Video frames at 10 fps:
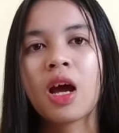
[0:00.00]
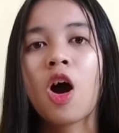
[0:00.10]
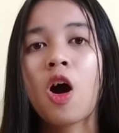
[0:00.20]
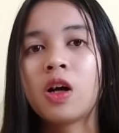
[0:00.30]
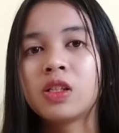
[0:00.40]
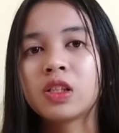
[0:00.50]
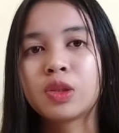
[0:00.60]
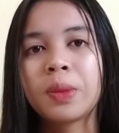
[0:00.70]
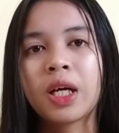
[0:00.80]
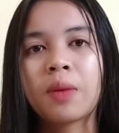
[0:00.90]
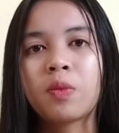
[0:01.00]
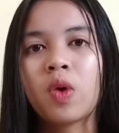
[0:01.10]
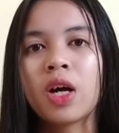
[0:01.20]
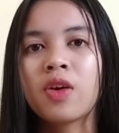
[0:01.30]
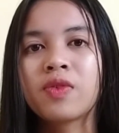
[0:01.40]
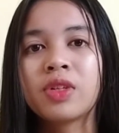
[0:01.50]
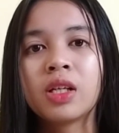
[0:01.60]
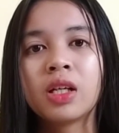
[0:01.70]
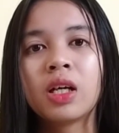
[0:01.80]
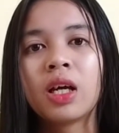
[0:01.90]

order to become one of the